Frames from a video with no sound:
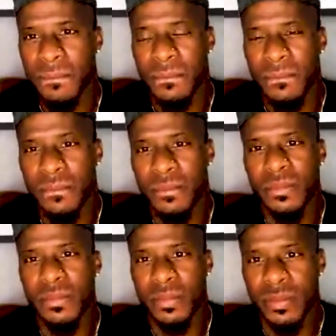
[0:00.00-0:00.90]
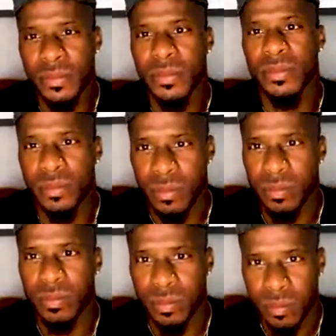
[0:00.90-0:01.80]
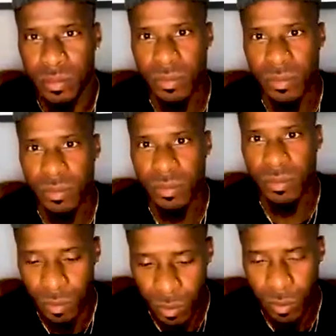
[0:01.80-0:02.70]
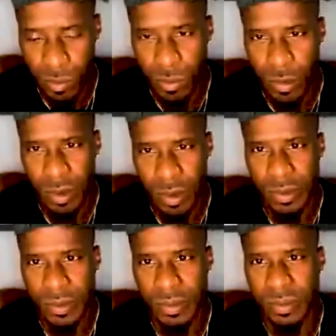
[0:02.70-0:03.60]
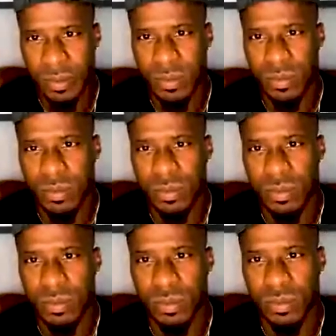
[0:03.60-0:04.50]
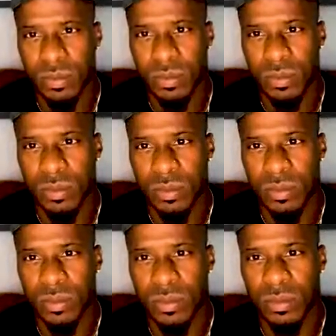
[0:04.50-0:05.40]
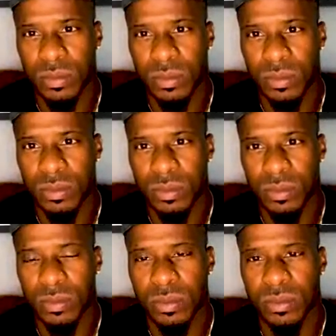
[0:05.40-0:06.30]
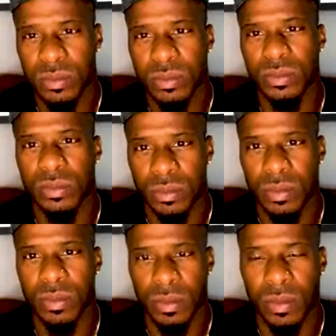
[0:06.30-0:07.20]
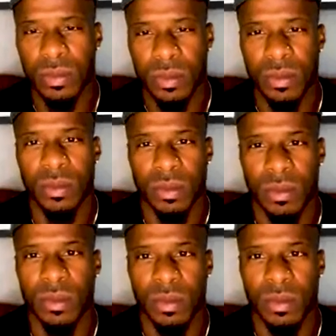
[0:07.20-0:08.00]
The person shown says nothing.